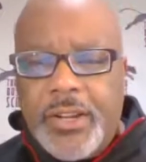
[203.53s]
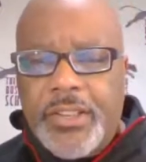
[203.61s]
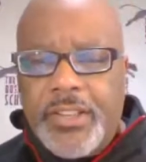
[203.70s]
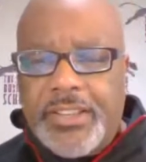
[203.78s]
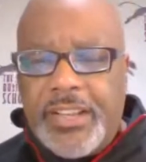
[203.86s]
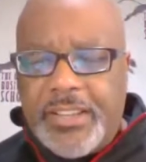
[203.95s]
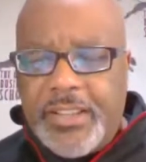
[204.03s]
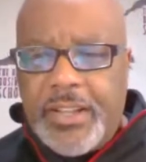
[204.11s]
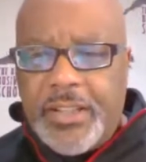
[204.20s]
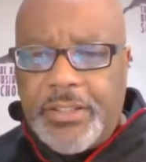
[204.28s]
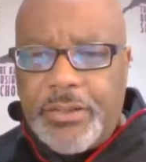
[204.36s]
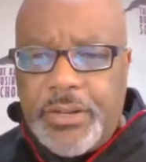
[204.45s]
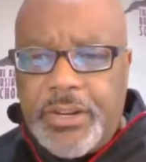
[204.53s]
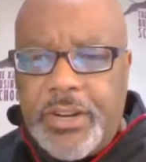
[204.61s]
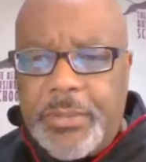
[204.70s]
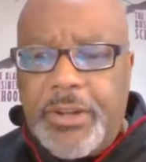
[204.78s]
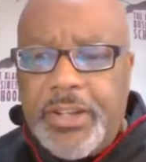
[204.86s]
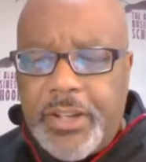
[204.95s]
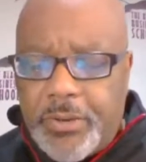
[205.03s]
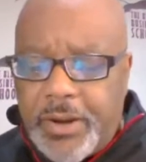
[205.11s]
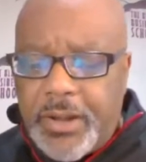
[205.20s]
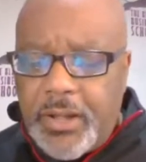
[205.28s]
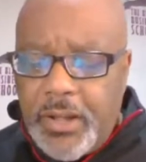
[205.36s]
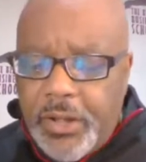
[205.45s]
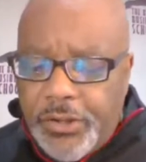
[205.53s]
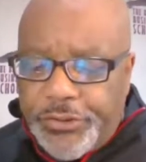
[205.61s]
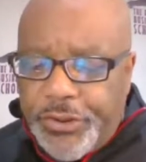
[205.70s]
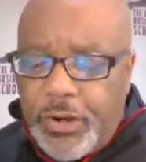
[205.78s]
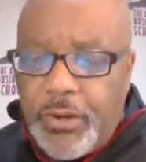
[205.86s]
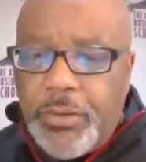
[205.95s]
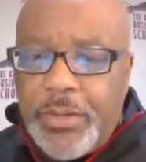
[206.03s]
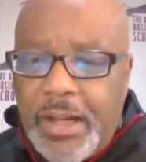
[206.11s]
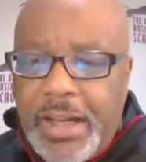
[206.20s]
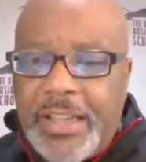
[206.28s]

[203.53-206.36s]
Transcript: It looks like you can hear me. Okay, great. So,